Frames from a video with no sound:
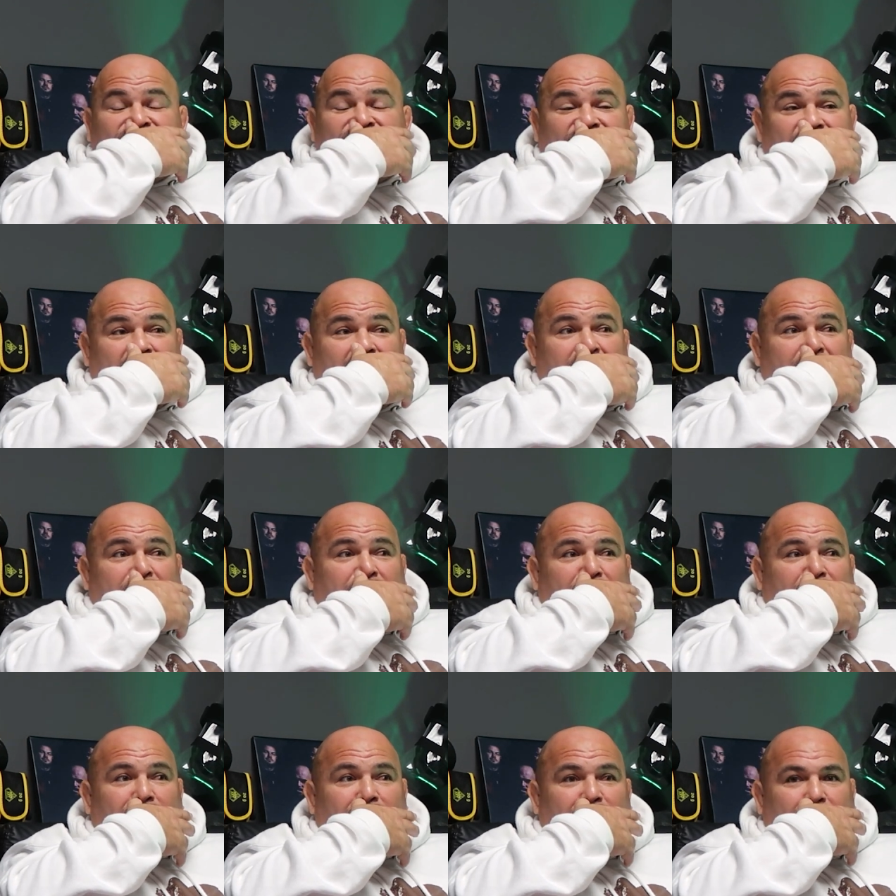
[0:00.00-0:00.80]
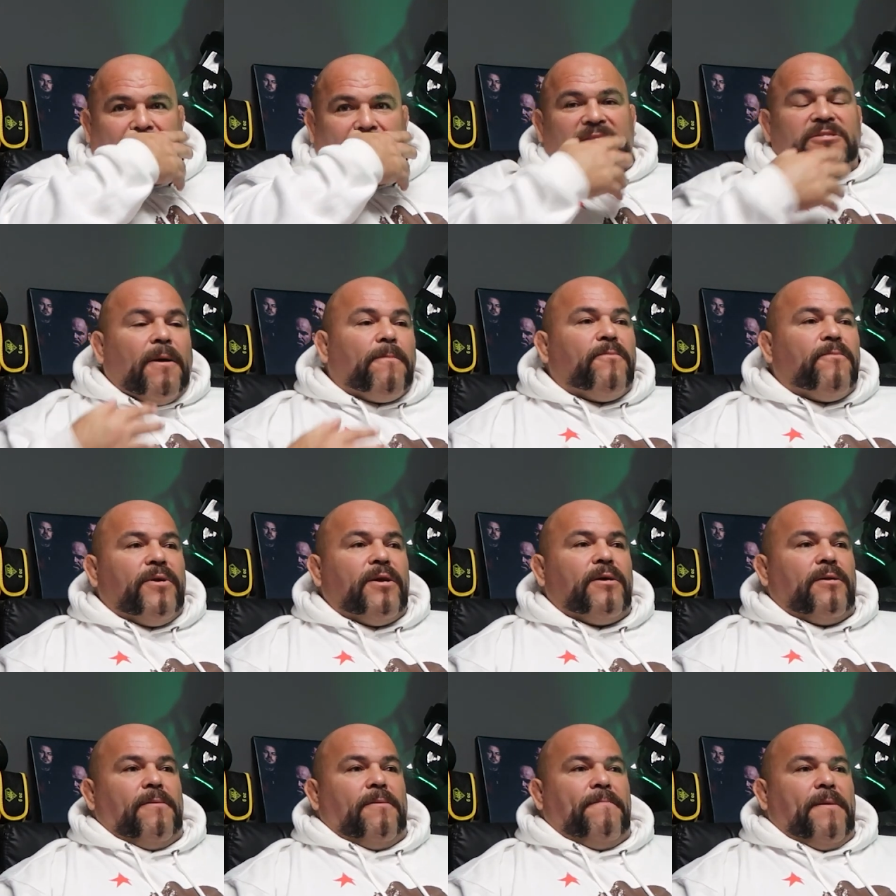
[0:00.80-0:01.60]
fear, because I'm
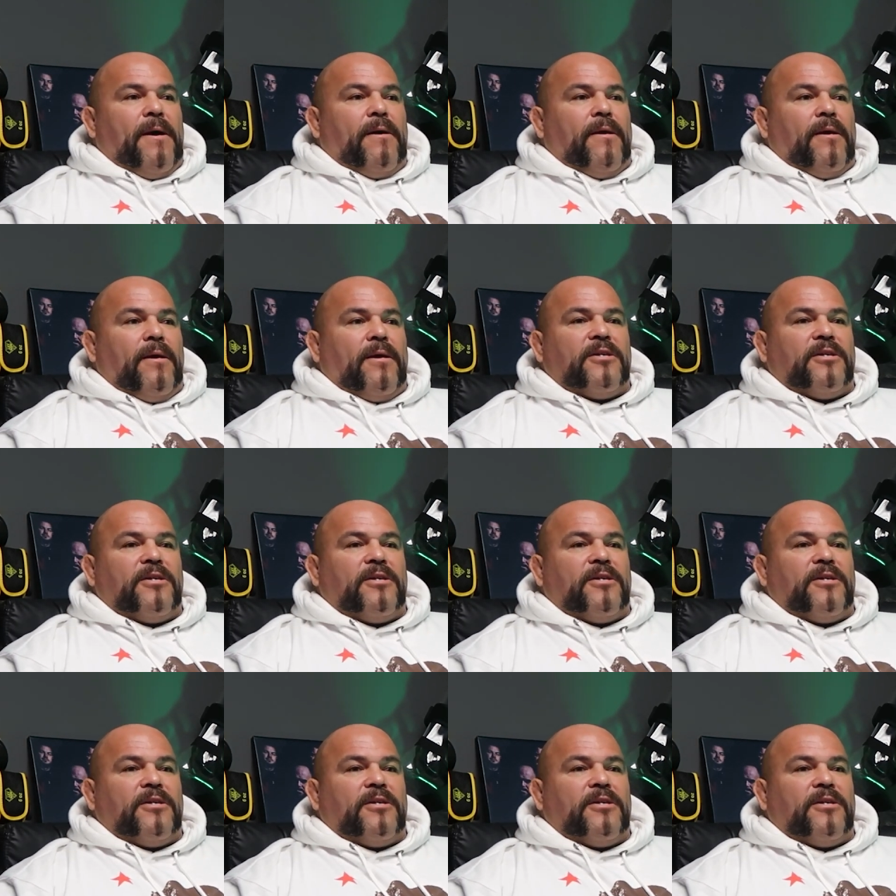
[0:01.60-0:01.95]
real about it.